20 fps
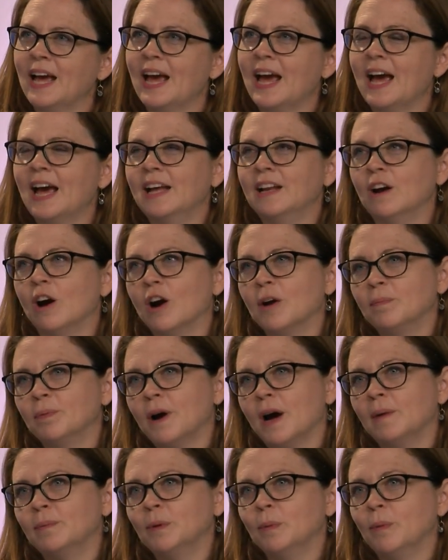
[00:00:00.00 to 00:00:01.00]
And our
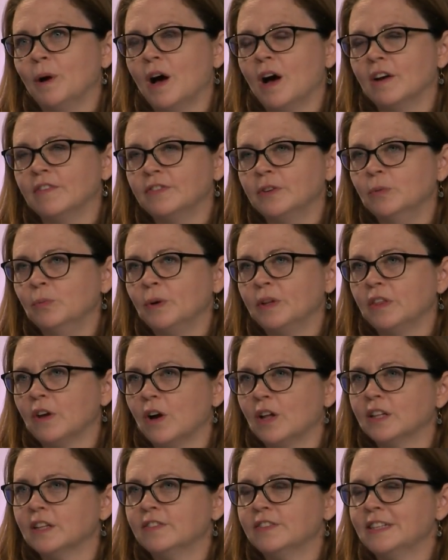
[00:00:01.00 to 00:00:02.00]
problem often with
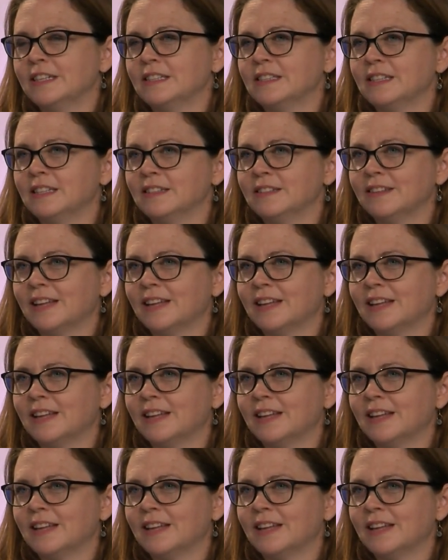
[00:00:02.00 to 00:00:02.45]
all of this is